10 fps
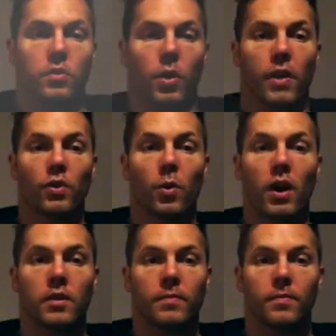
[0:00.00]
So
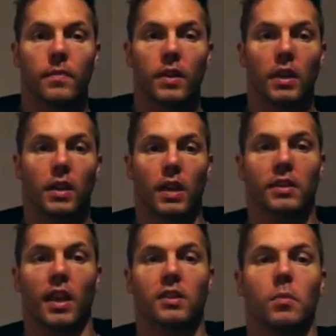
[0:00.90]
everyone, get
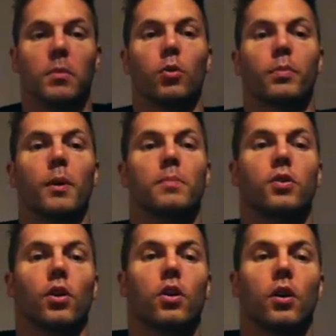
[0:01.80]
down to
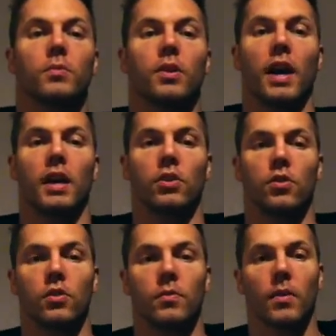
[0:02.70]

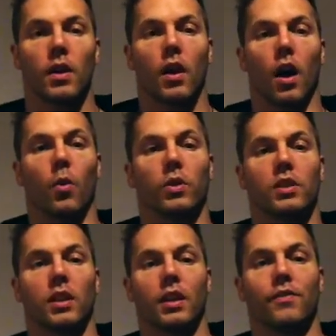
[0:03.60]
mealprep.com.au. I
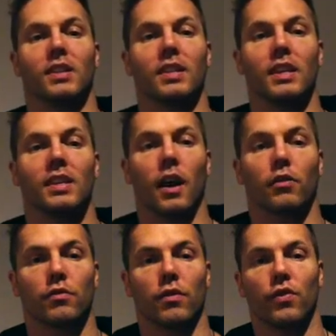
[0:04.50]
want you to leave a
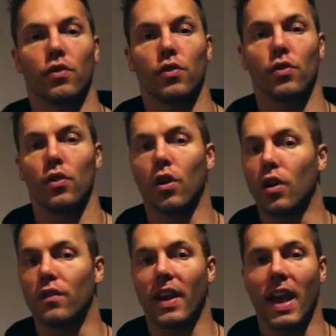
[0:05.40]
detailed review
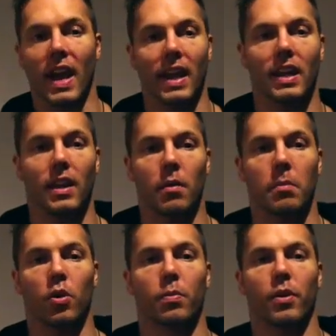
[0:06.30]
of any
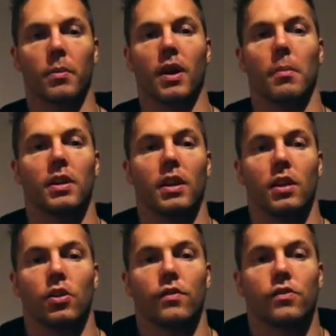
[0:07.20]
meal prep company
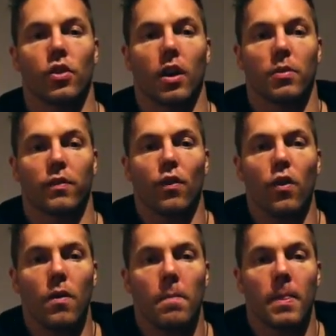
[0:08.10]
you've tried
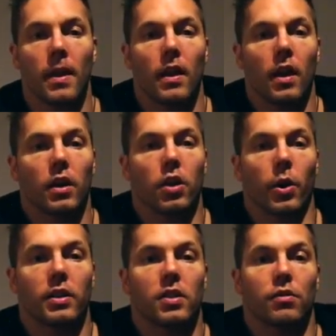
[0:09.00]
before.
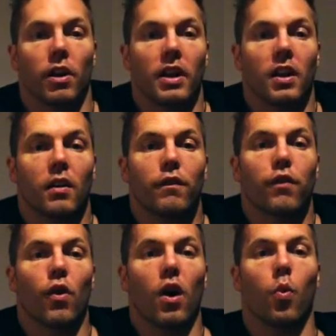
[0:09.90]
Go into the running
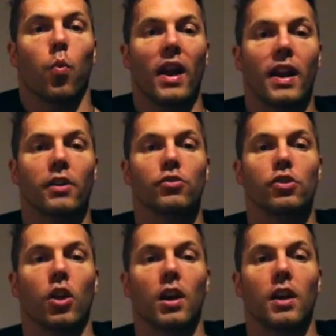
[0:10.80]
for a
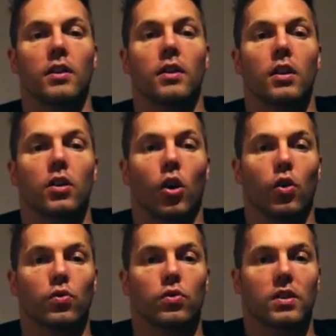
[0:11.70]
$100
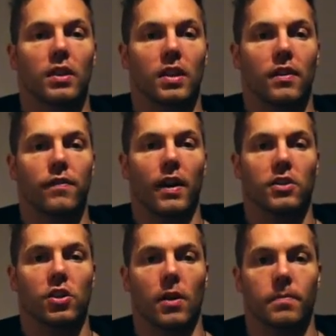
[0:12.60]
Coles gift
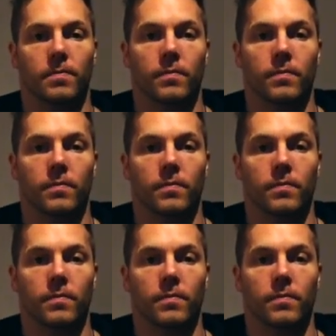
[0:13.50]
voucher.